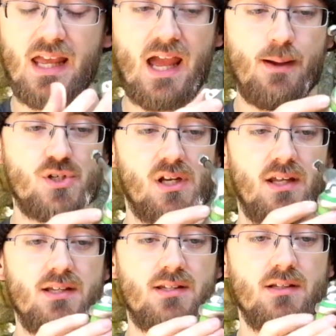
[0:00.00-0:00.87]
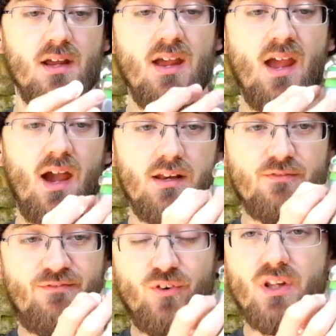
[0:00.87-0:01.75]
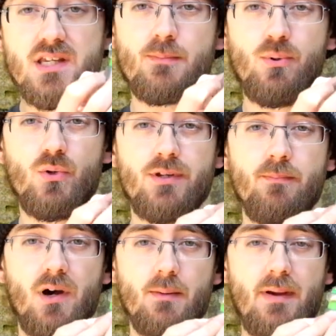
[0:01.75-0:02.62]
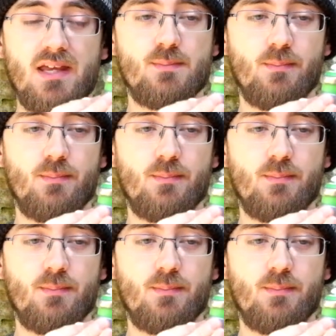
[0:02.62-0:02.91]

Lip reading: encapsulated and fully supported by the base